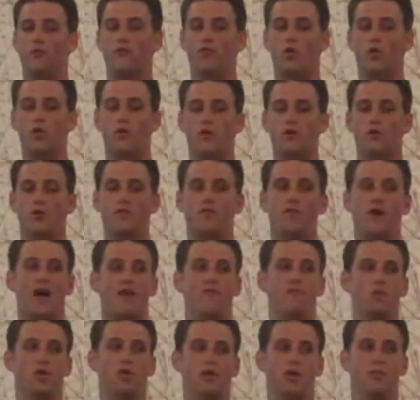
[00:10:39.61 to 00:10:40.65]

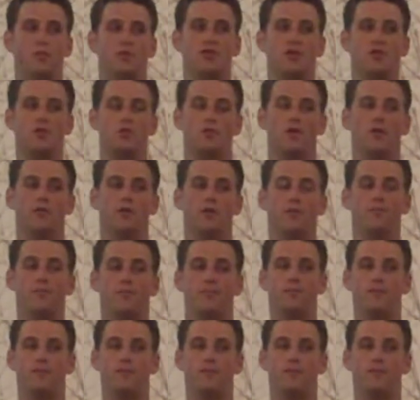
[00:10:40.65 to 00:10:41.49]
$435 million in potential revenue.